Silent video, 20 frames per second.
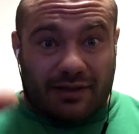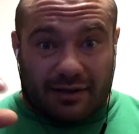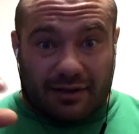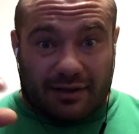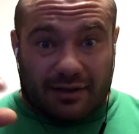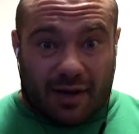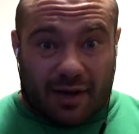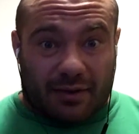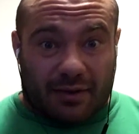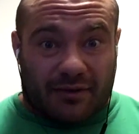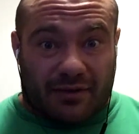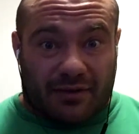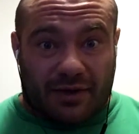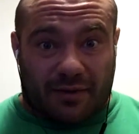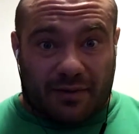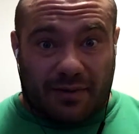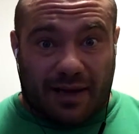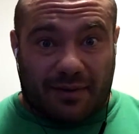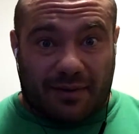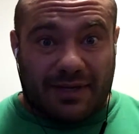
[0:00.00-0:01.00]
and a couple of other
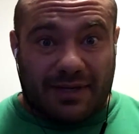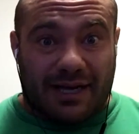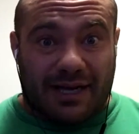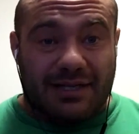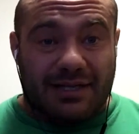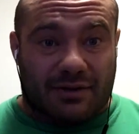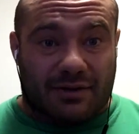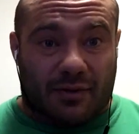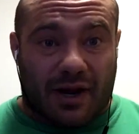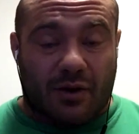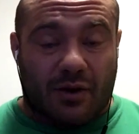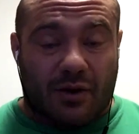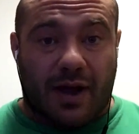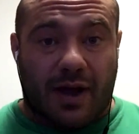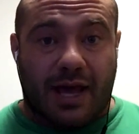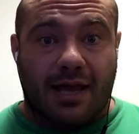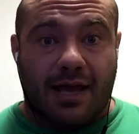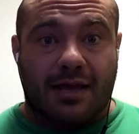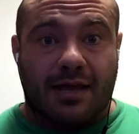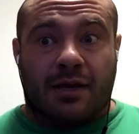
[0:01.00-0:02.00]
peptides the right
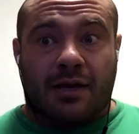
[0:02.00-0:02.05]
way,